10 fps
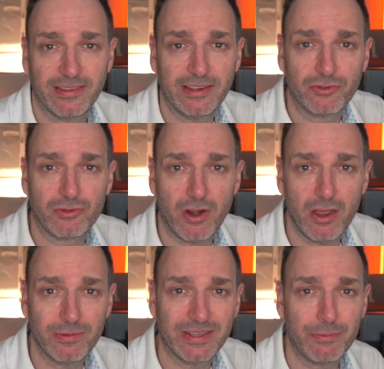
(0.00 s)
Things
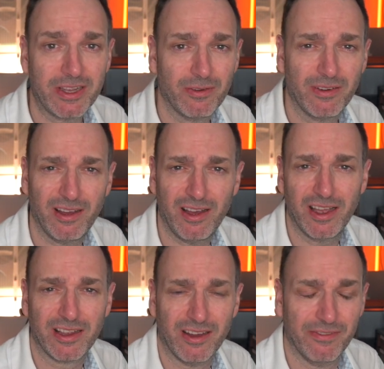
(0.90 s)
grow, and then we go,
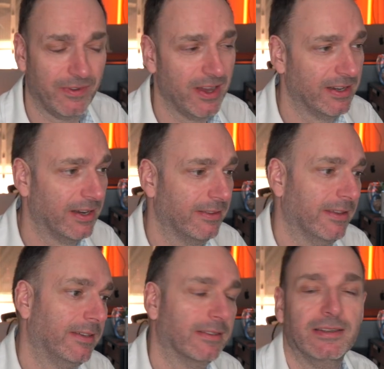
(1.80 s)
oh, I can't find
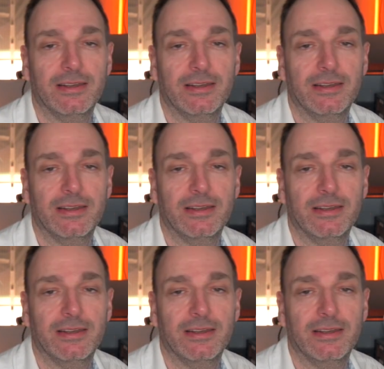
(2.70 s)
anything.